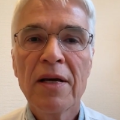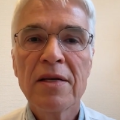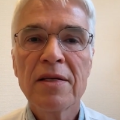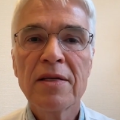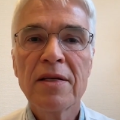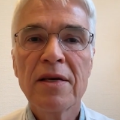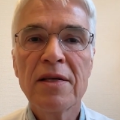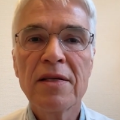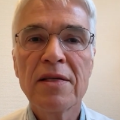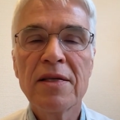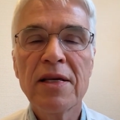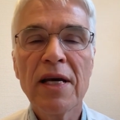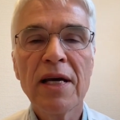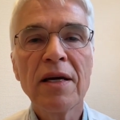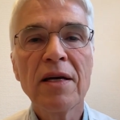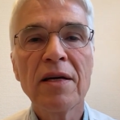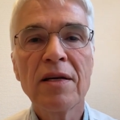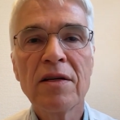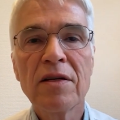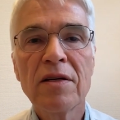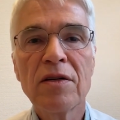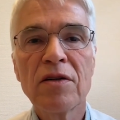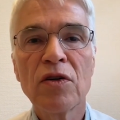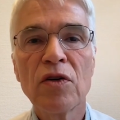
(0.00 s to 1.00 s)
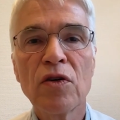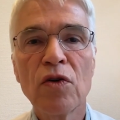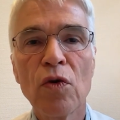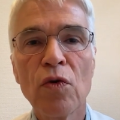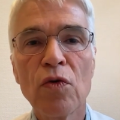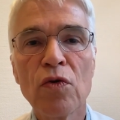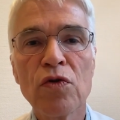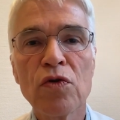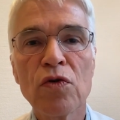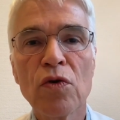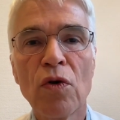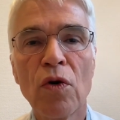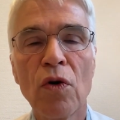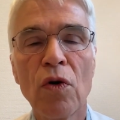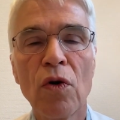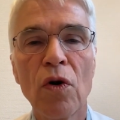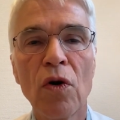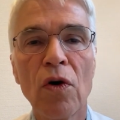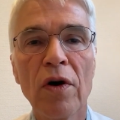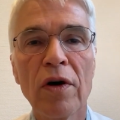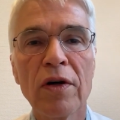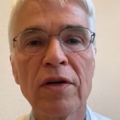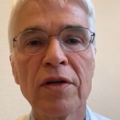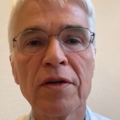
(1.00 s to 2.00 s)
The second dose
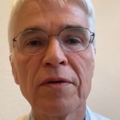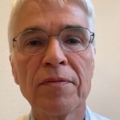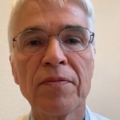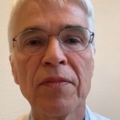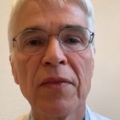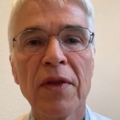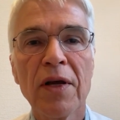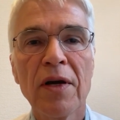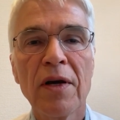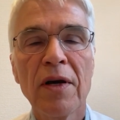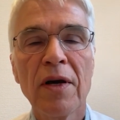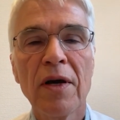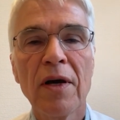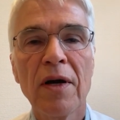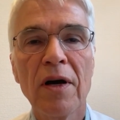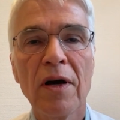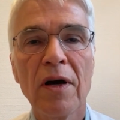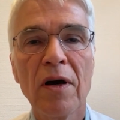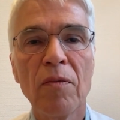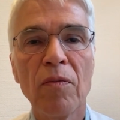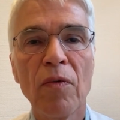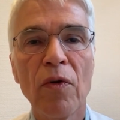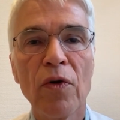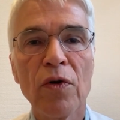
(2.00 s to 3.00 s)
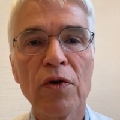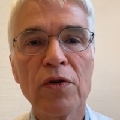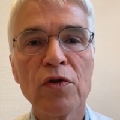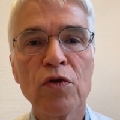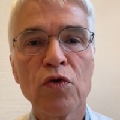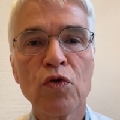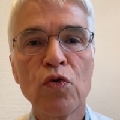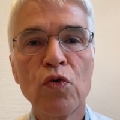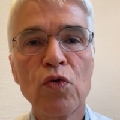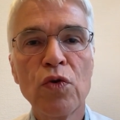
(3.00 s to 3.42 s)
cohort was 2